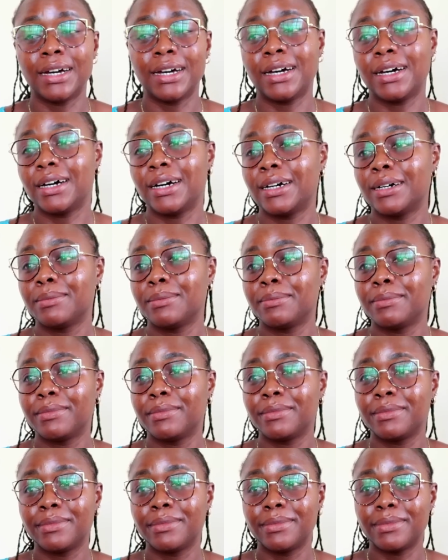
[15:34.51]

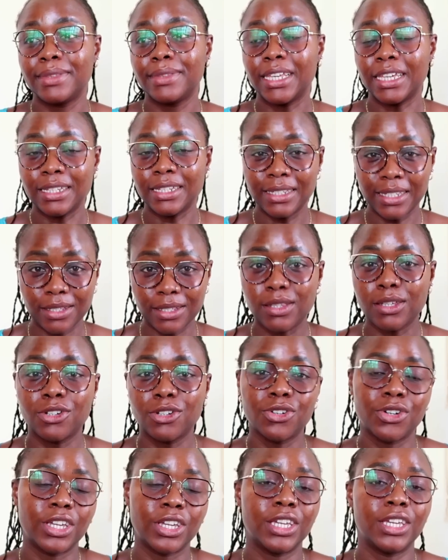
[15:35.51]
They
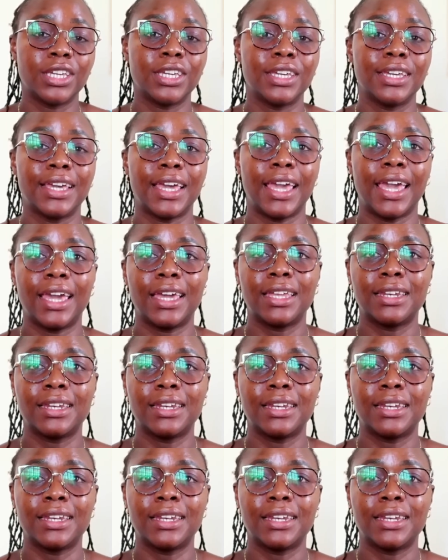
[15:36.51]
disagree,